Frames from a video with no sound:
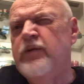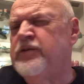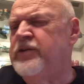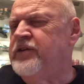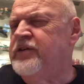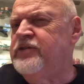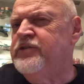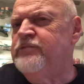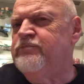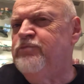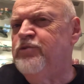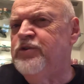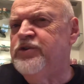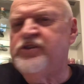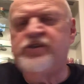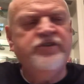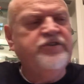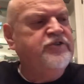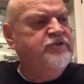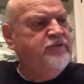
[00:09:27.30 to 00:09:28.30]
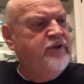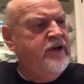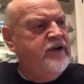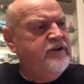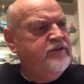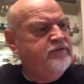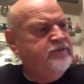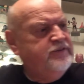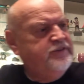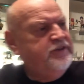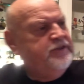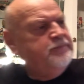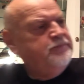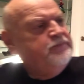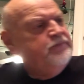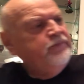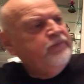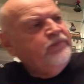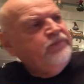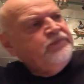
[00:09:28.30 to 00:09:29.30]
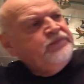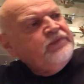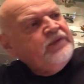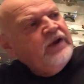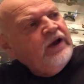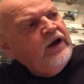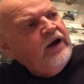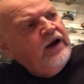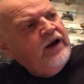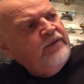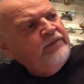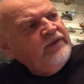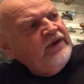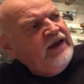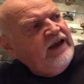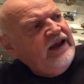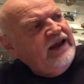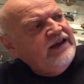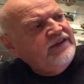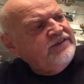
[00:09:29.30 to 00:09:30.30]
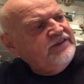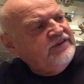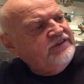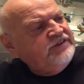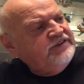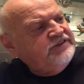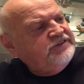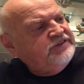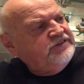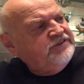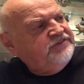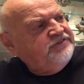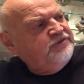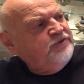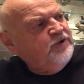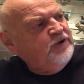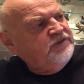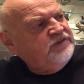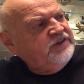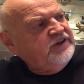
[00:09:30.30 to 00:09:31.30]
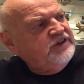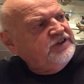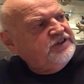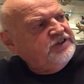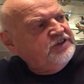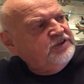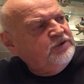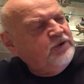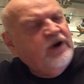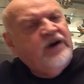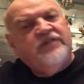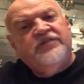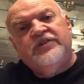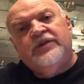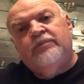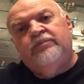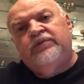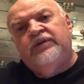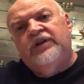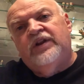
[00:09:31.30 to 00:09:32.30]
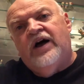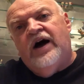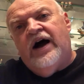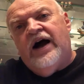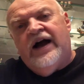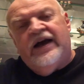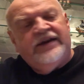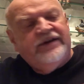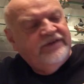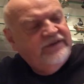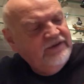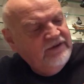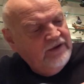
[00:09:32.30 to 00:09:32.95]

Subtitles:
was burnt to the ground. And this is the 4th issue of The Plot.